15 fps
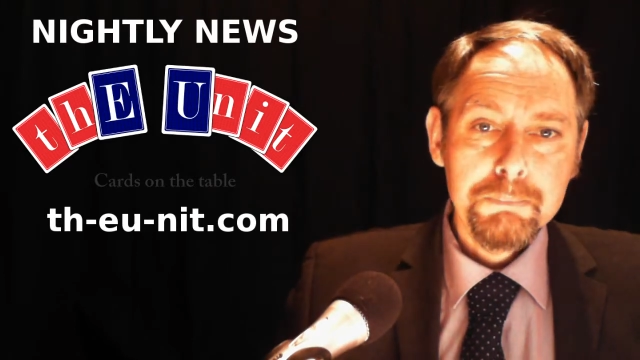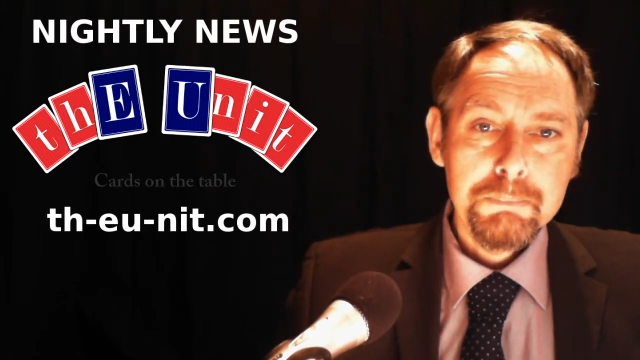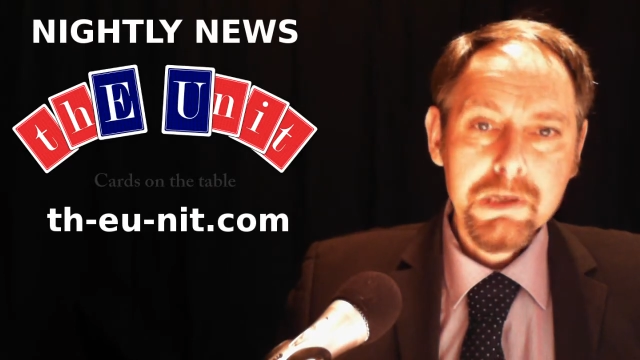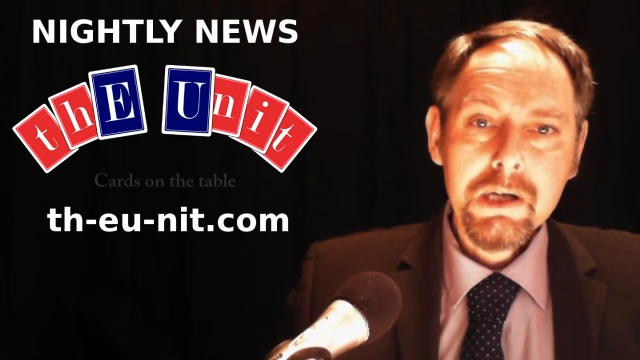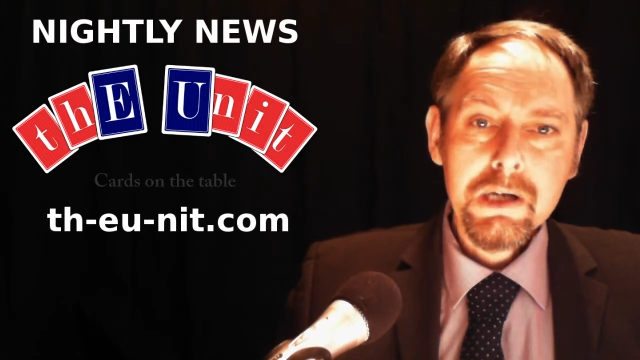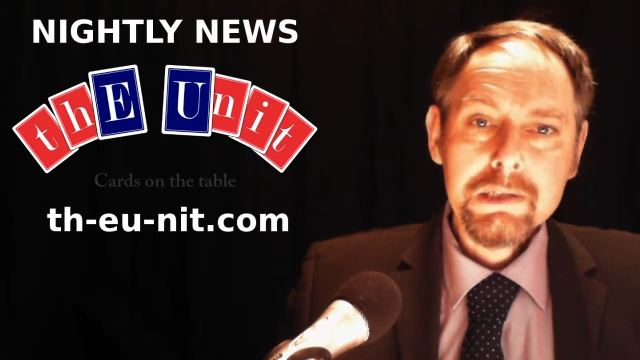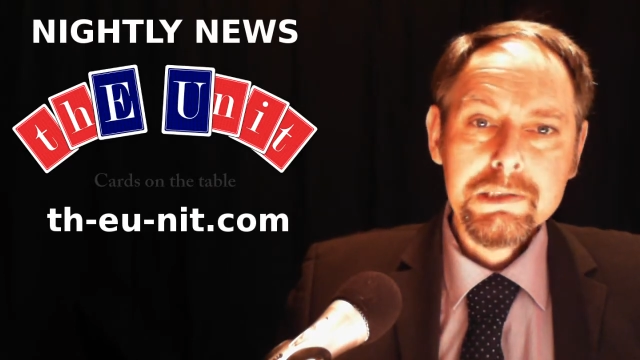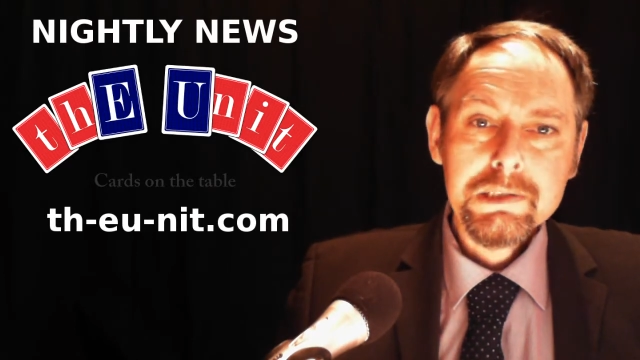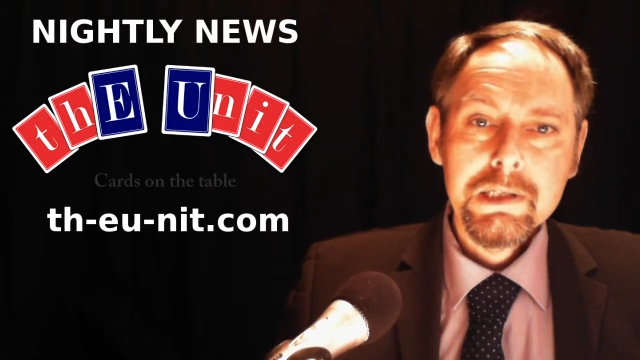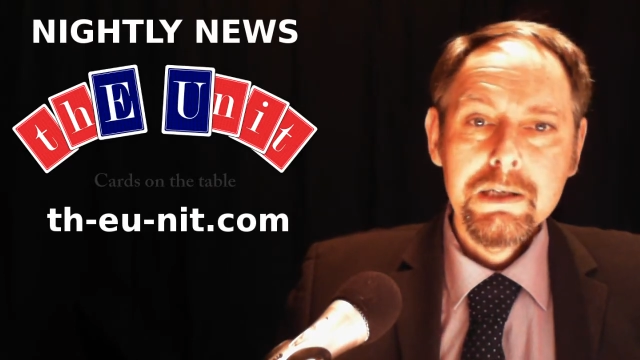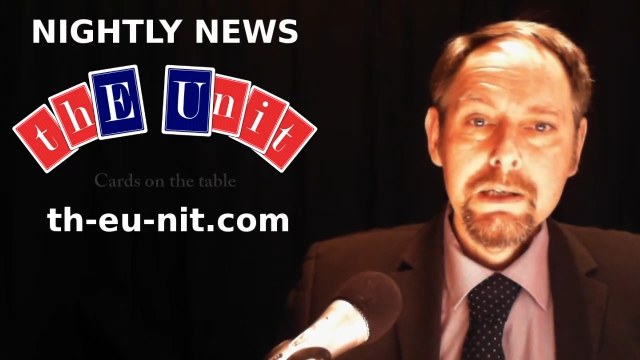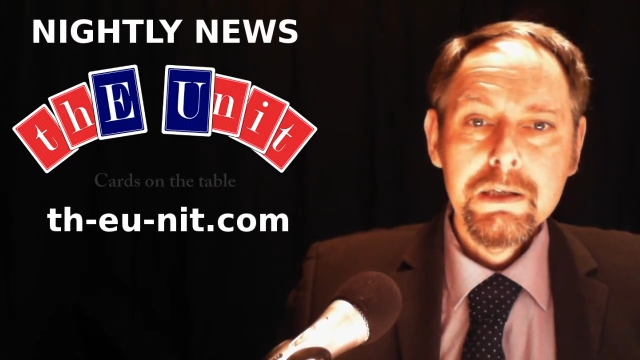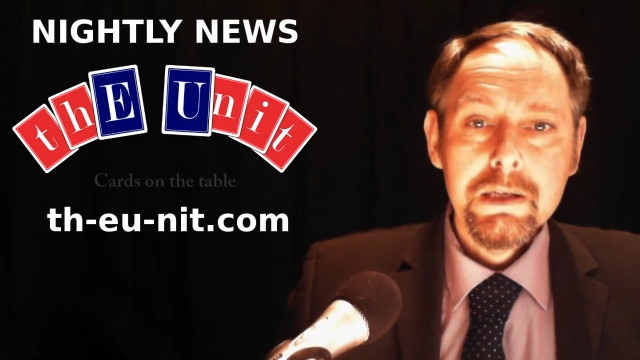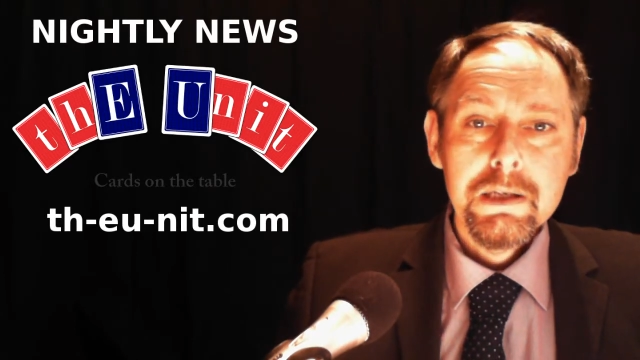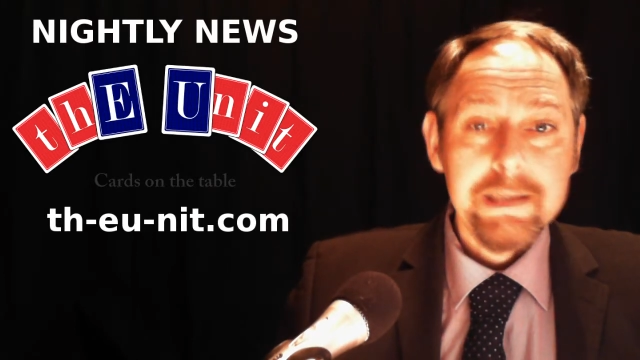plus
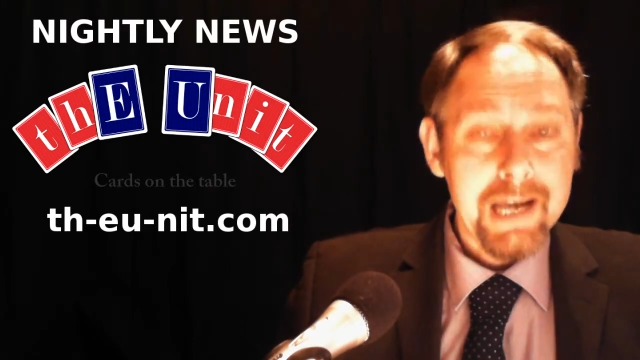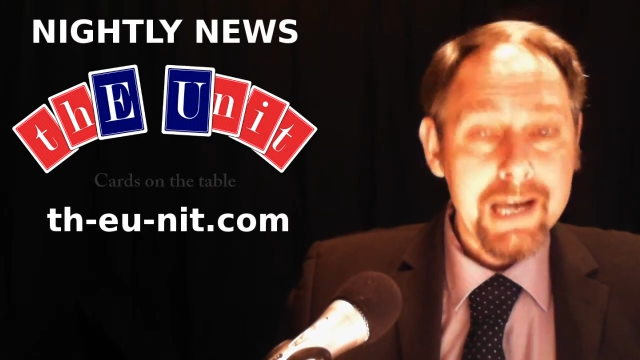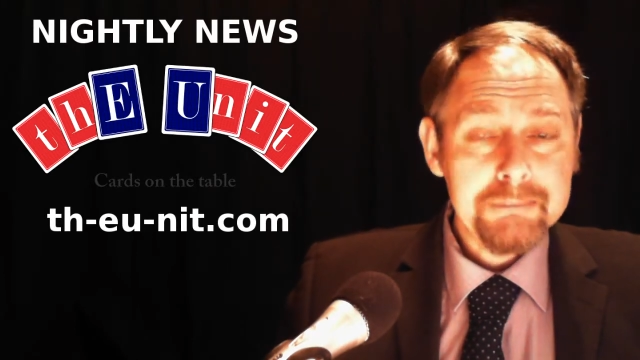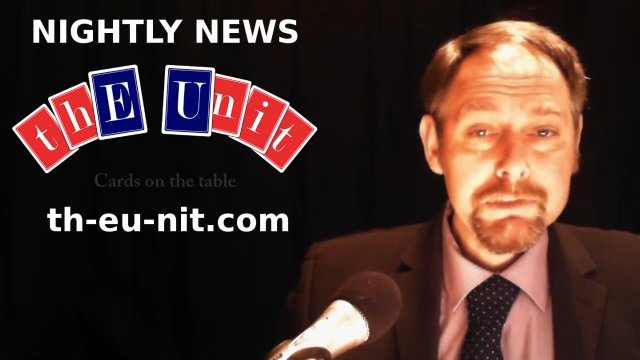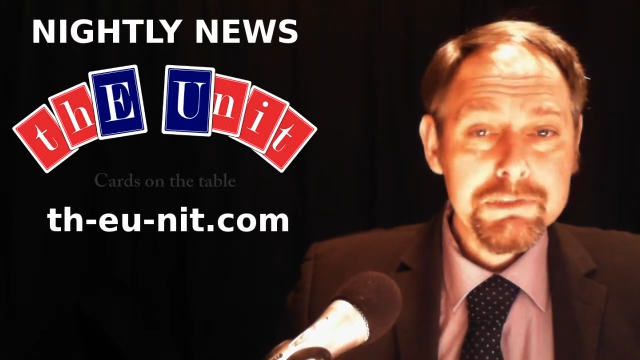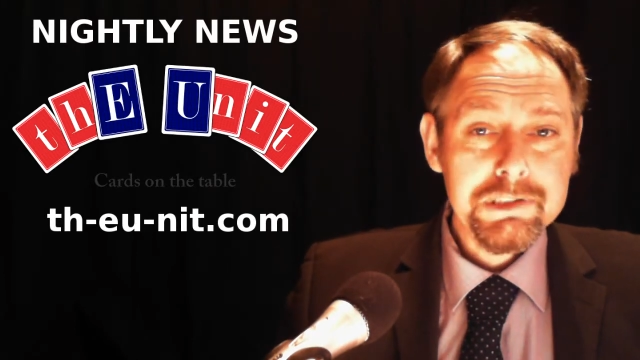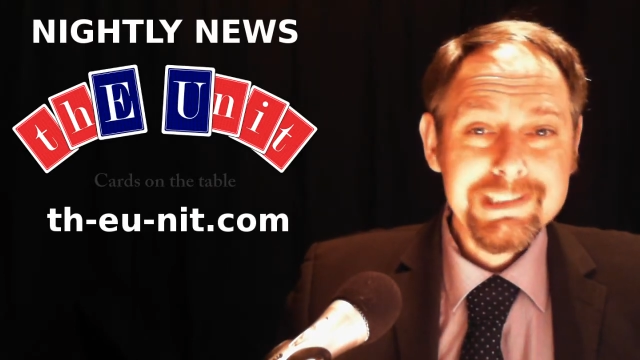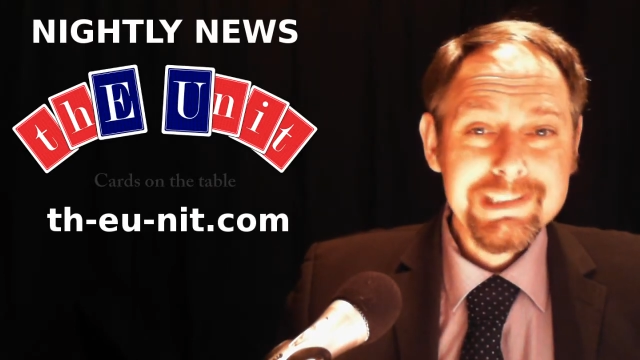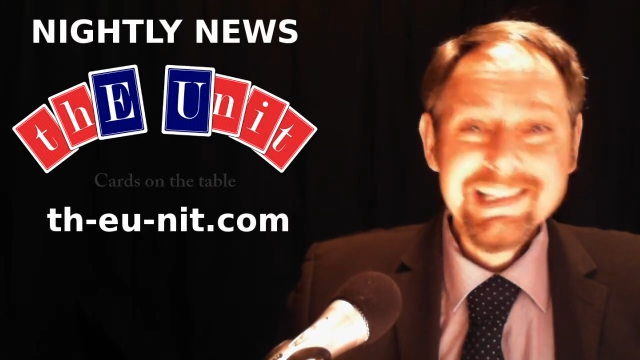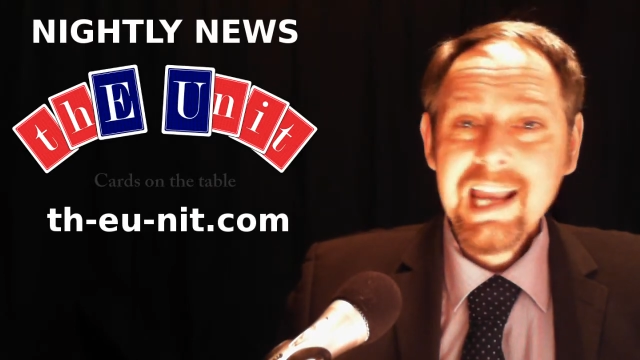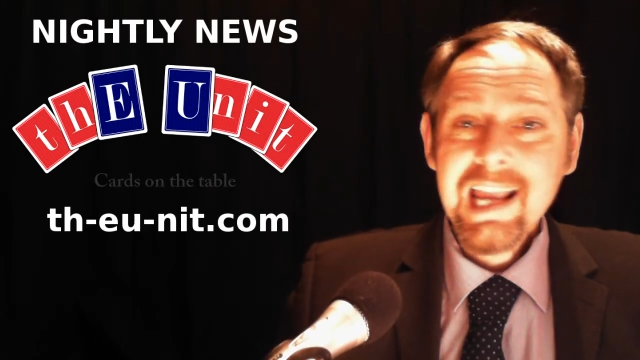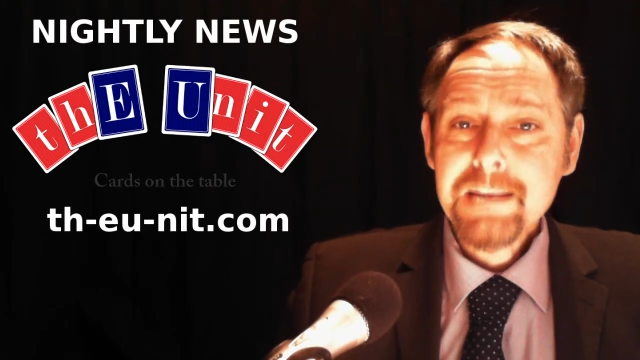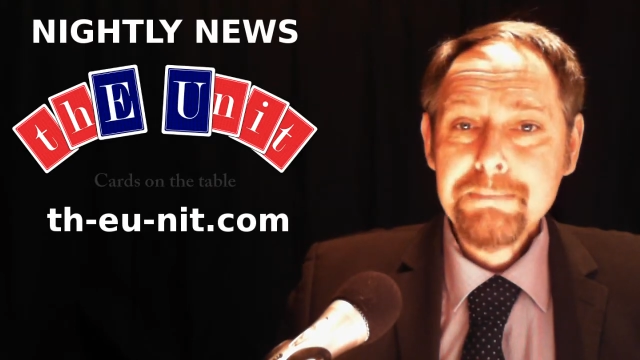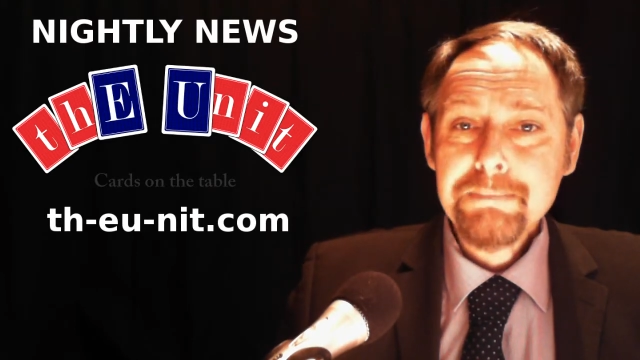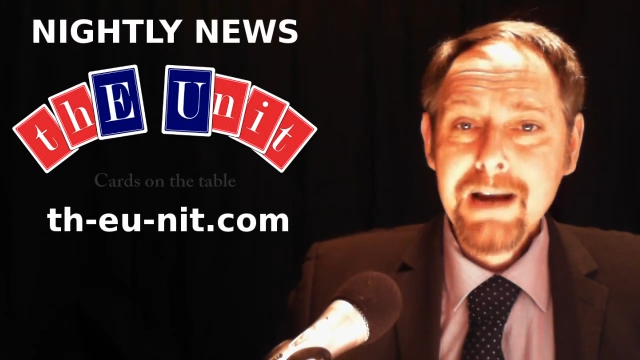Cameron's
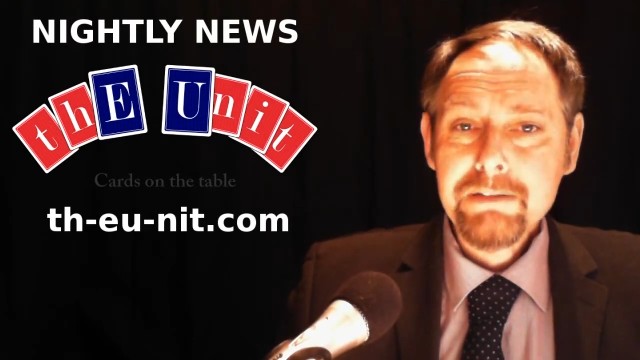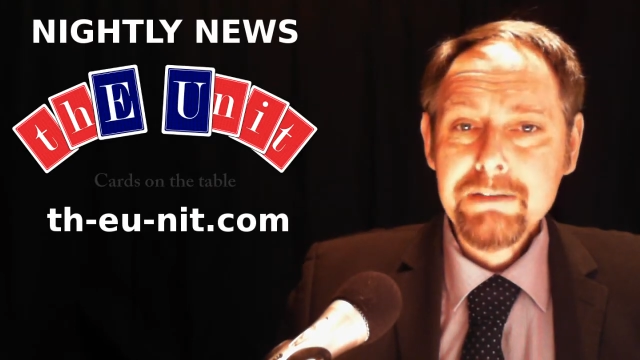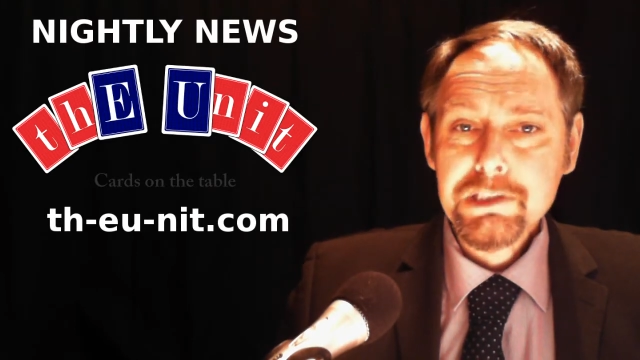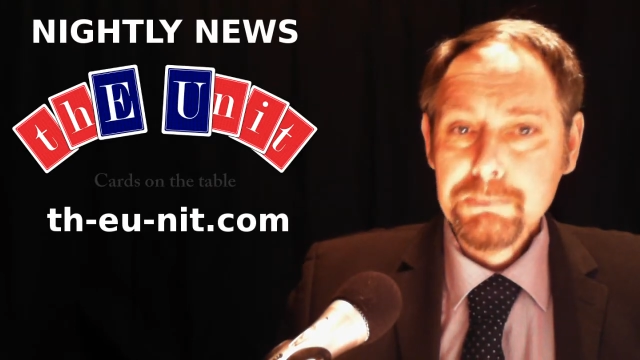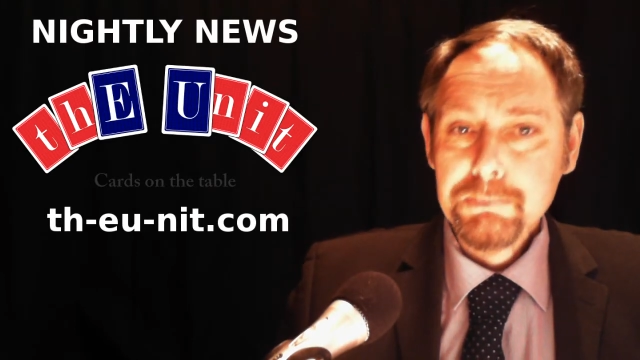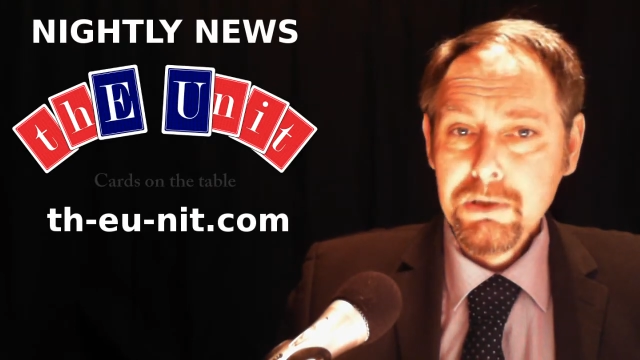gay marriage